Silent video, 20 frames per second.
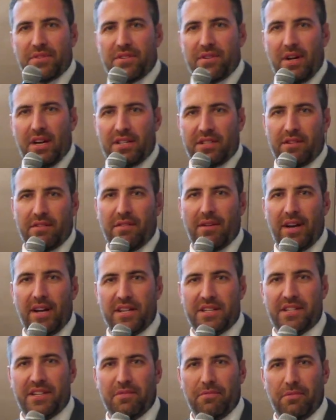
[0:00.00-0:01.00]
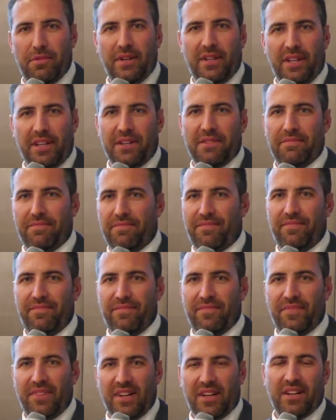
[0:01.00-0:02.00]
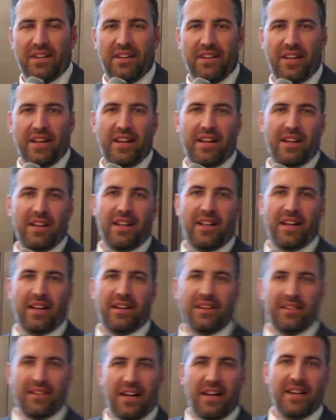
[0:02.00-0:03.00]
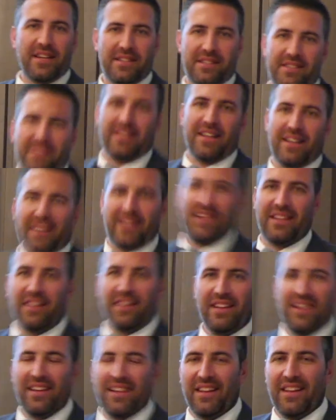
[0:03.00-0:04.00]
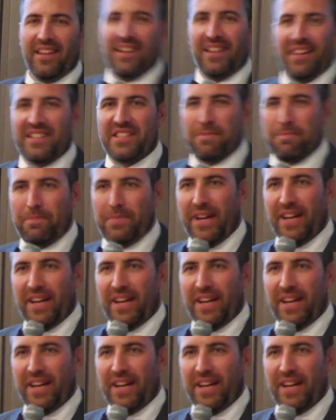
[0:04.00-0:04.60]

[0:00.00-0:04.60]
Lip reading: Stretch and Rage, you really fucking did it, like, nice. Like, it's a